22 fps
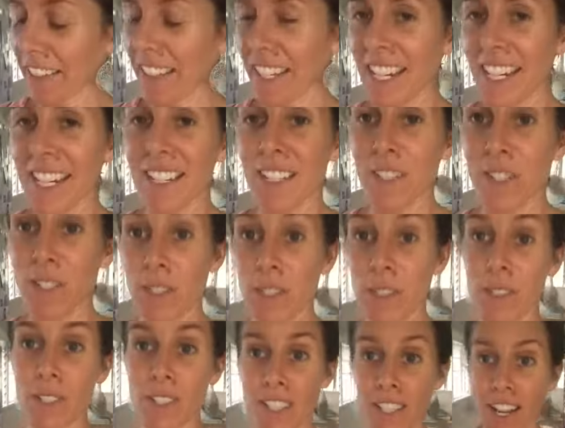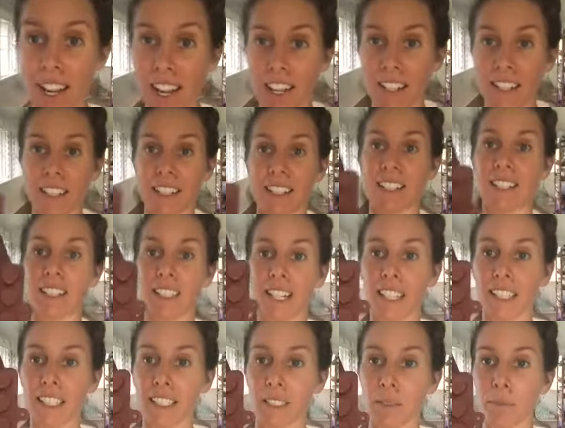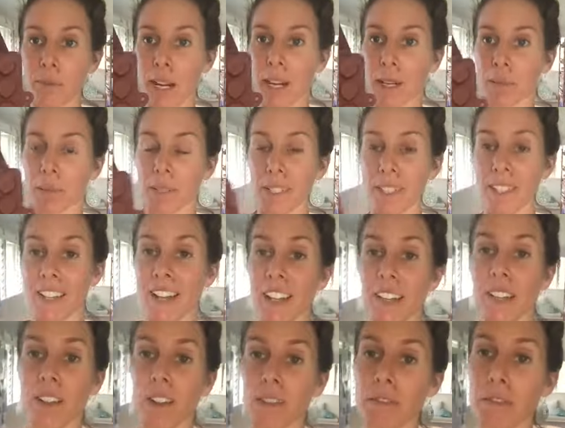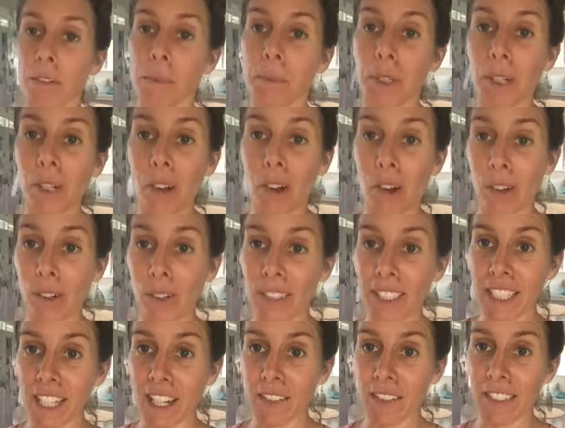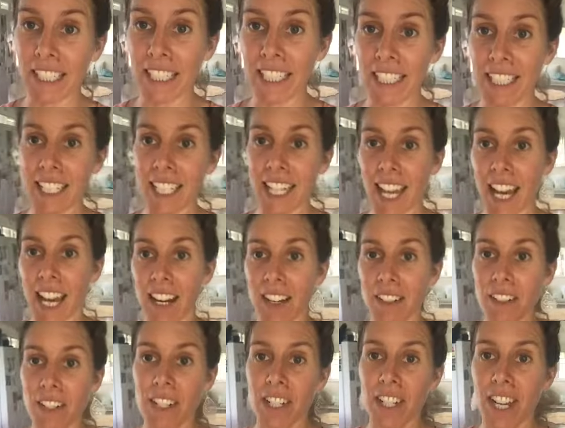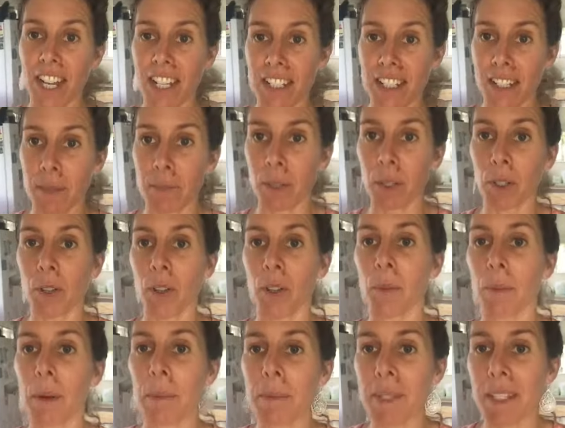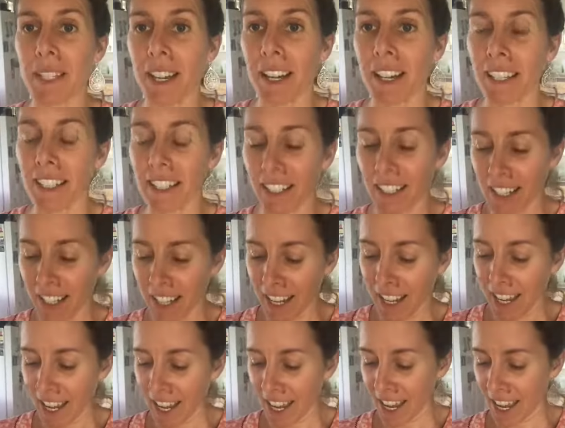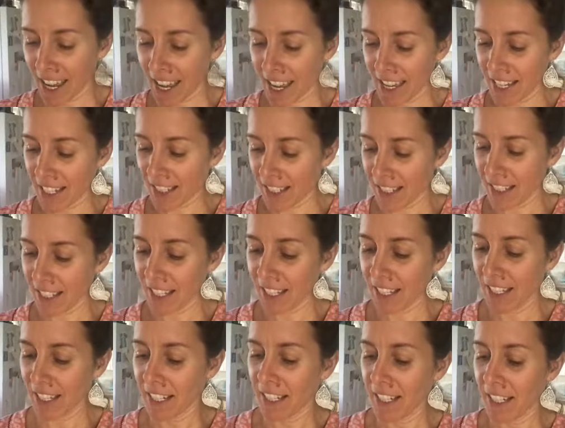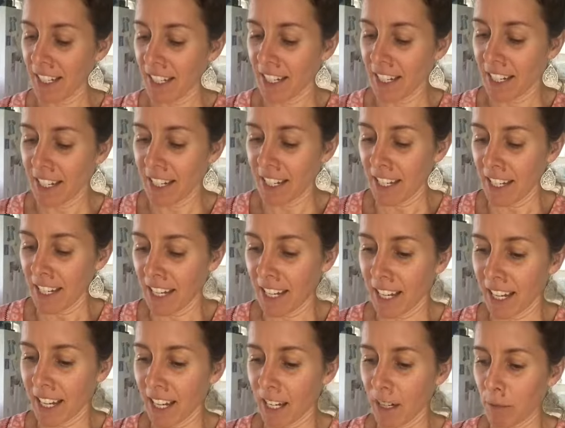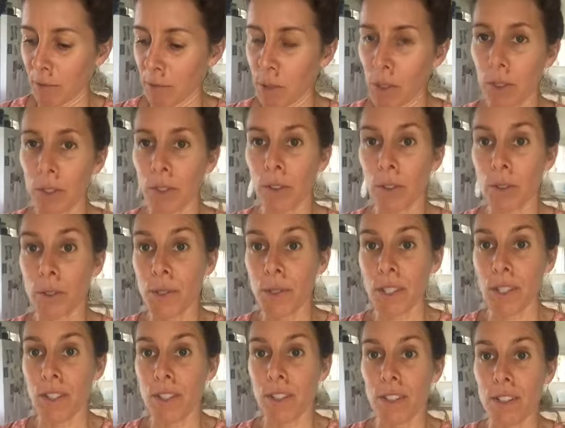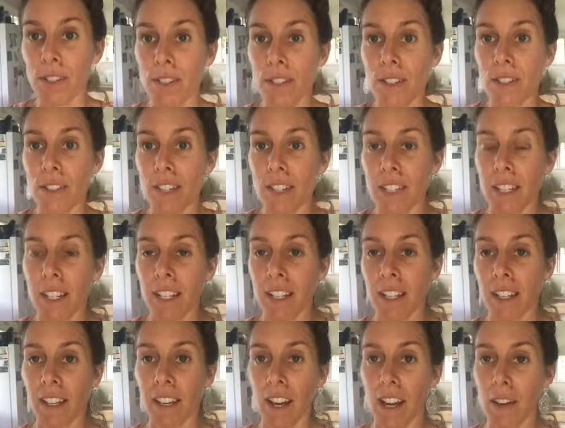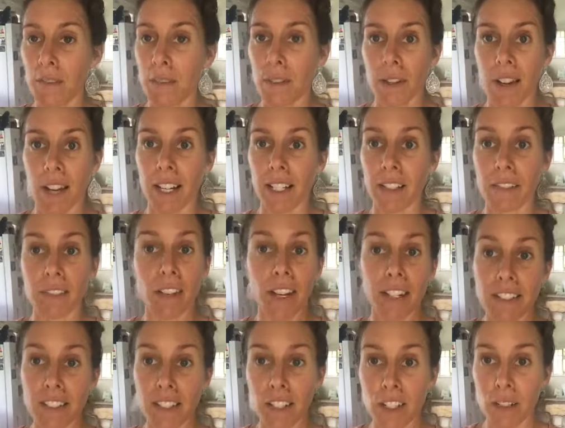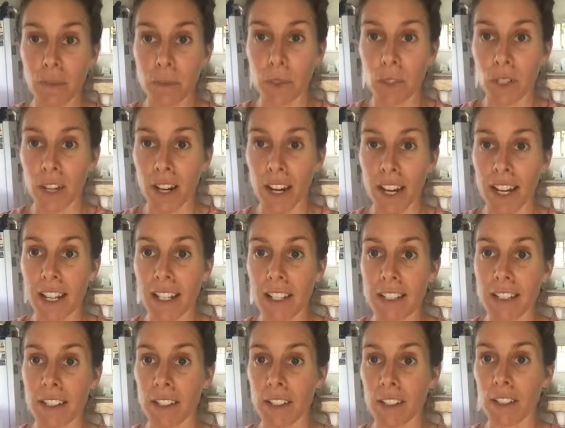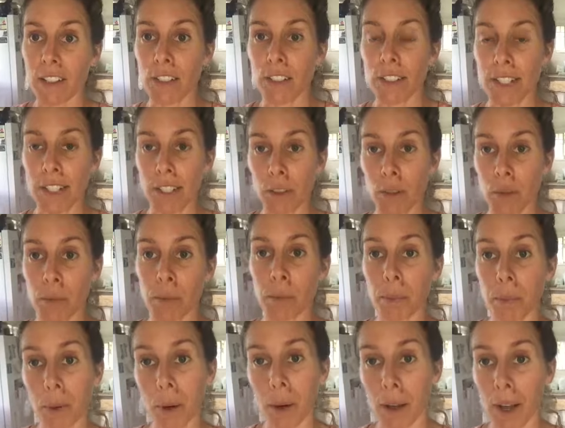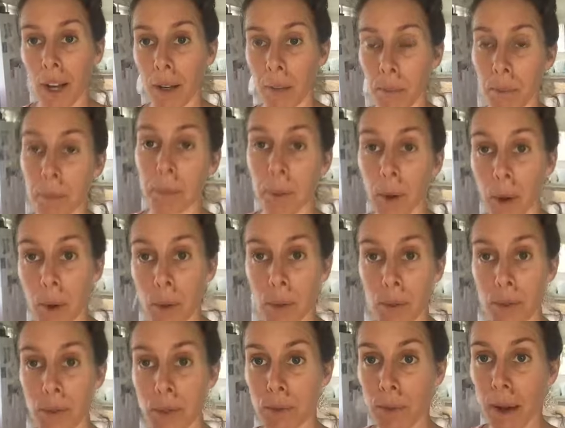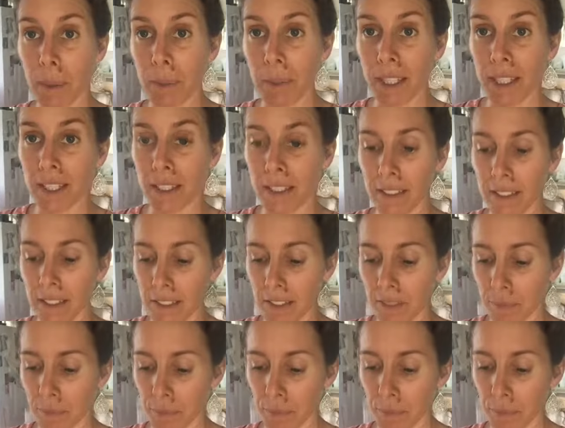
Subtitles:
these two dark coloured brown ones I got from Nicole at Heavenly Cacao. She has them on her website, and you can also use a variety of ice cube trays. You can use little bowls, ramekin